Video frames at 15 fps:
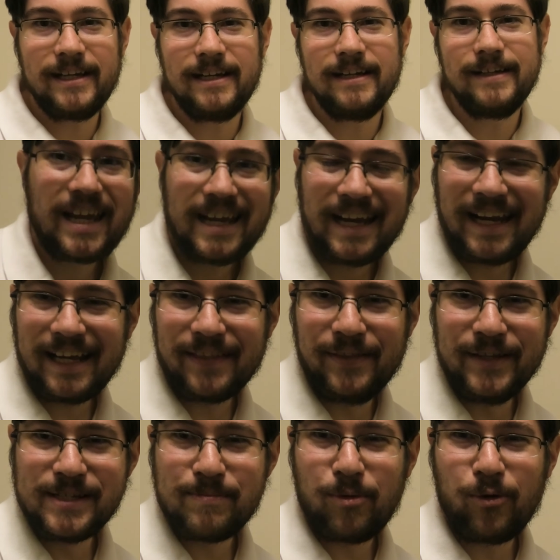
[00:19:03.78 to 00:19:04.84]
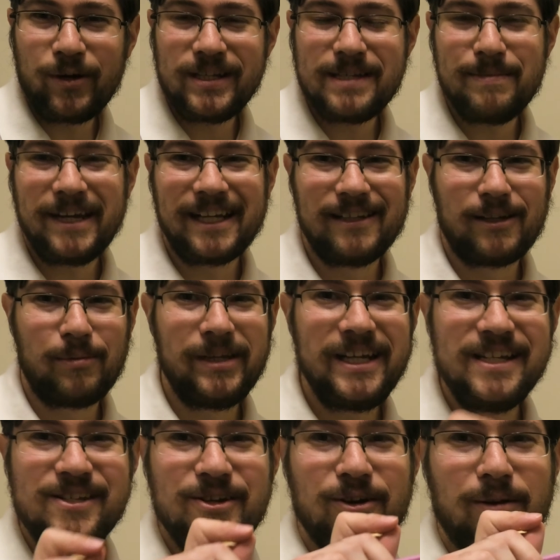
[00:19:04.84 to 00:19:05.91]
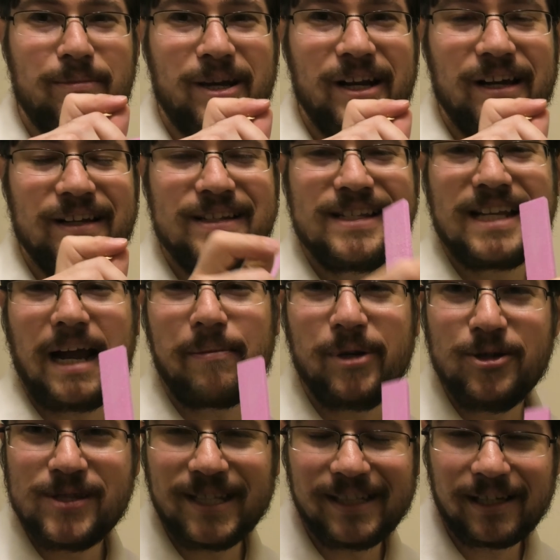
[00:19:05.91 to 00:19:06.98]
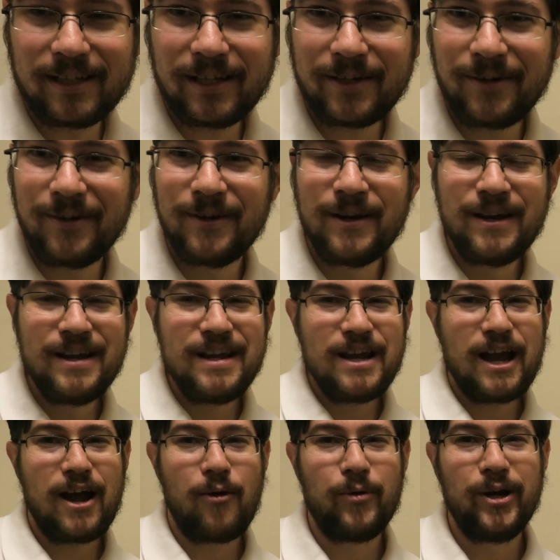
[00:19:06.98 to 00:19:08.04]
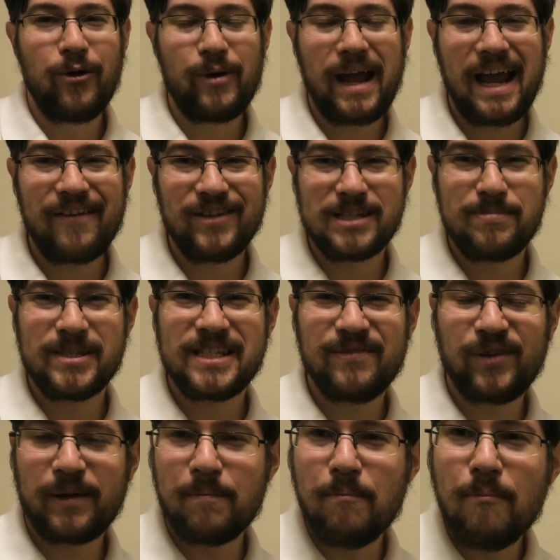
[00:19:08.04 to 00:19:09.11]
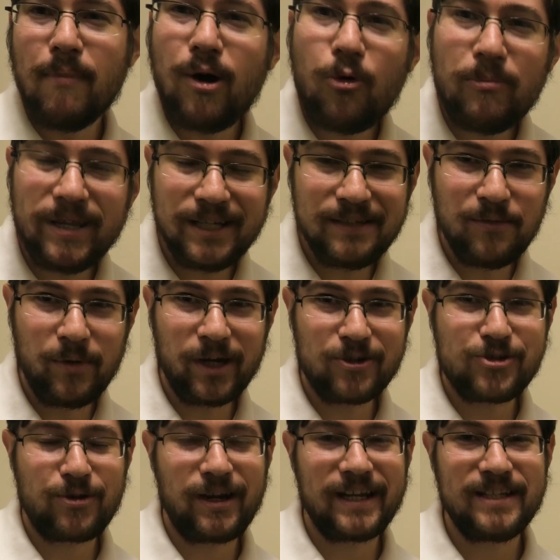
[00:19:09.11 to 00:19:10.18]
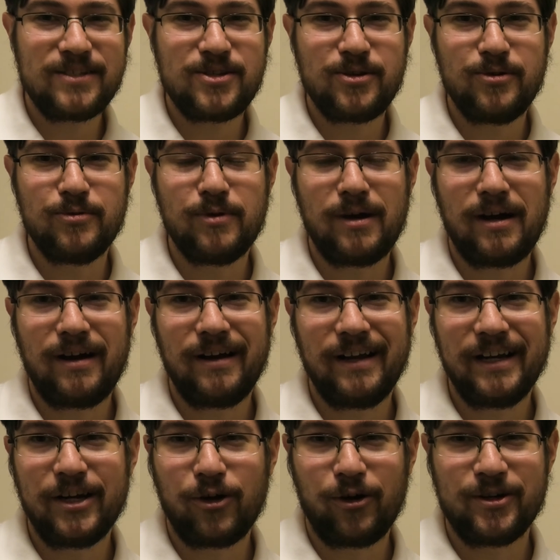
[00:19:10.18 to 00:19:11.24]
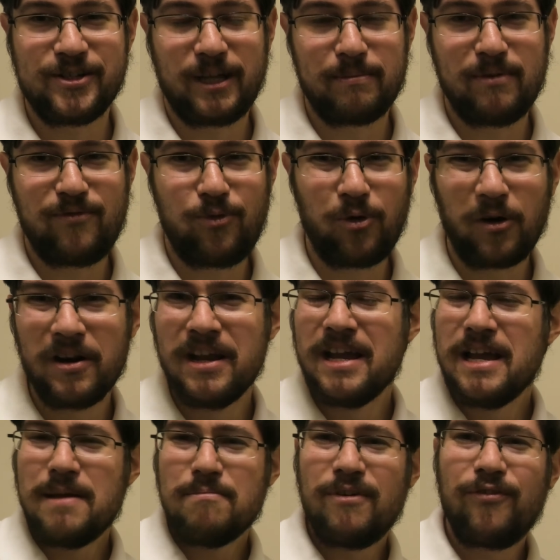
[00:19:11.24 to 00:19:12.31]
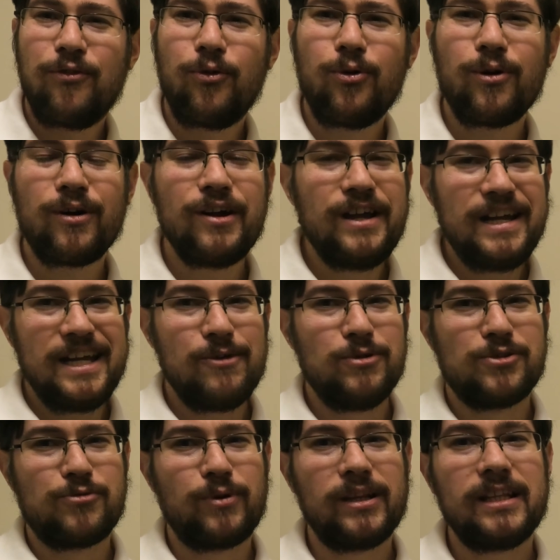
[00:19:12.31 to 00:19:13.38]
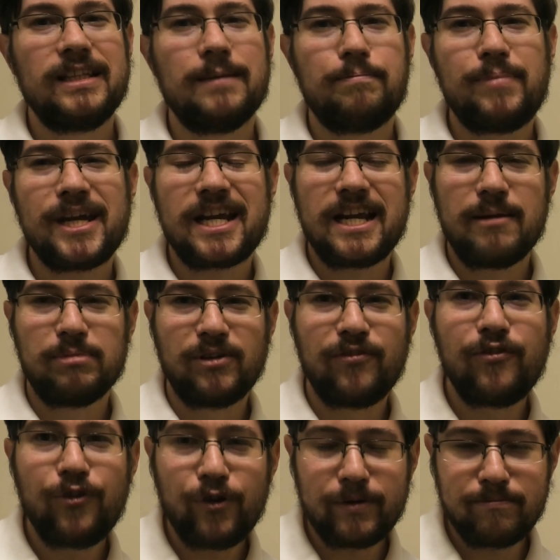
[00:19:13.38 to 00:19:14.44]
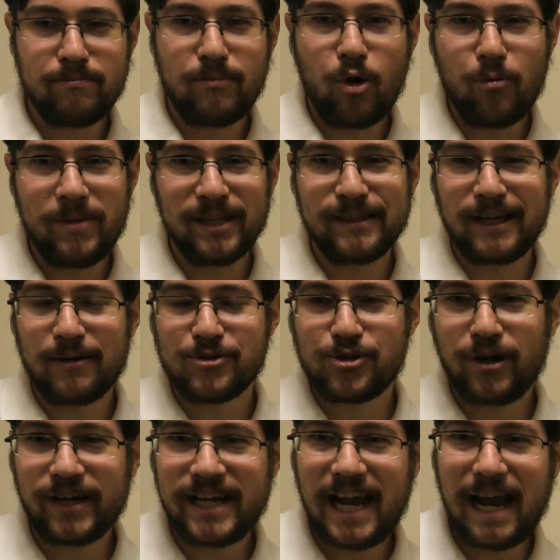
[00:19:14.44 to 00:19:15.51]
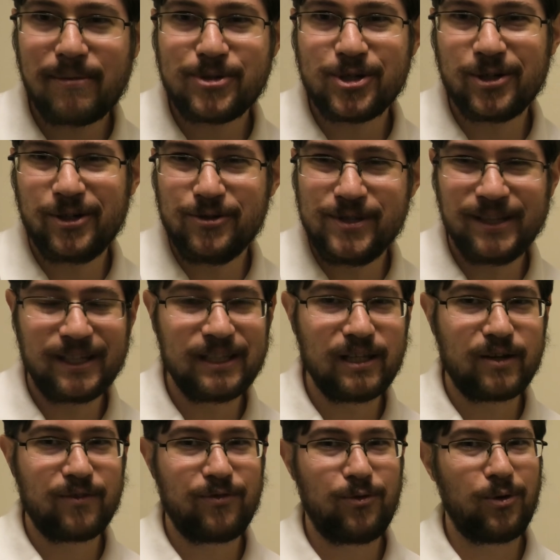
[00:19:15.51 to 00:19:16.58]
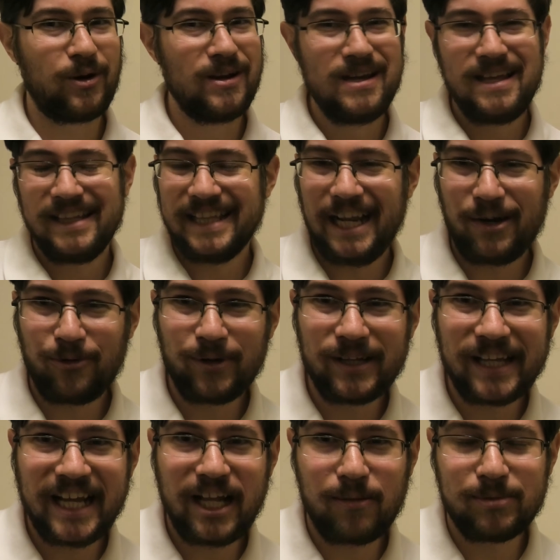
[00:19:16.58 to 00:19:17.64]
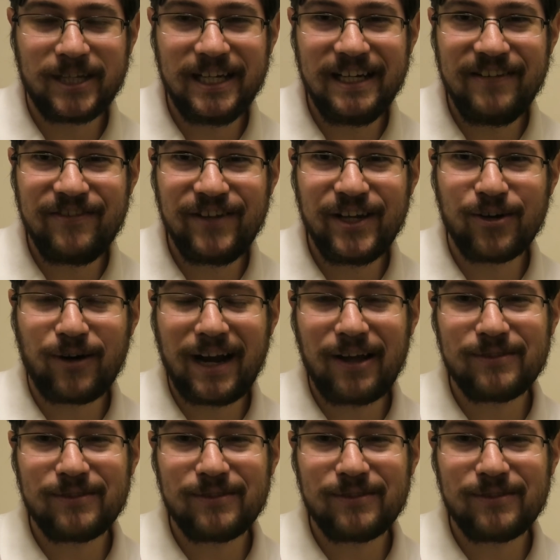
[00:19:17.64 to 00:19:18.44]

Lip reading: Kili. At this point, to make it a little bit easier, I'm going to stop using the clicker. We don't have a specific moment we're trying to encourage like before. Before, it was really the picking up the foot moment that I was trying to capture and using the clicker for. That really helped Kili figure